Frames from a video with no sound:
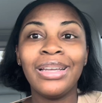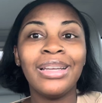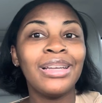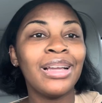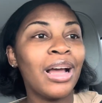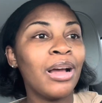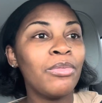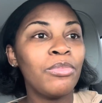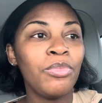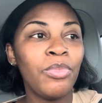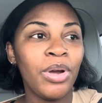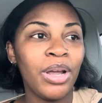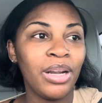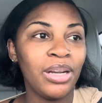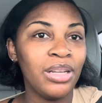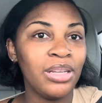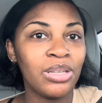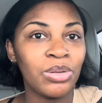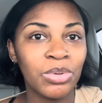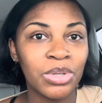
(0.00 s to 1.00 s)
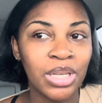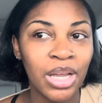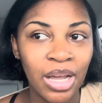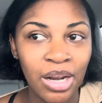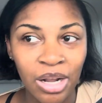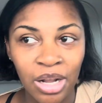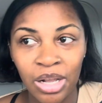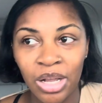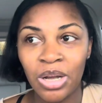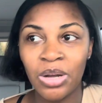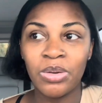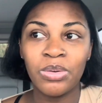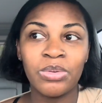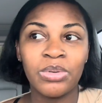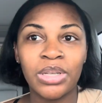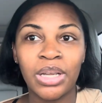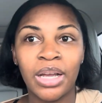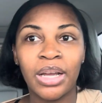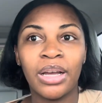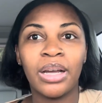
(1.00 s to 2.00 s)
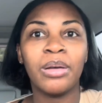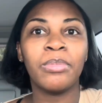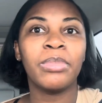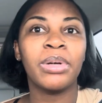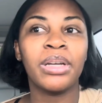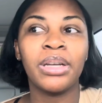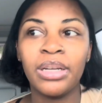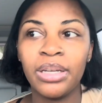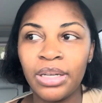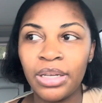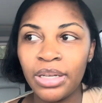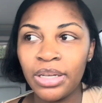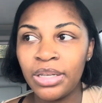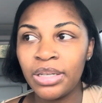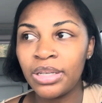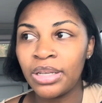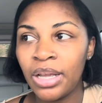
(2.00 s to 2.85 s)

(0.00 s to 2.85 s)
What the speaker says: I'm wearing this retainer a long time, because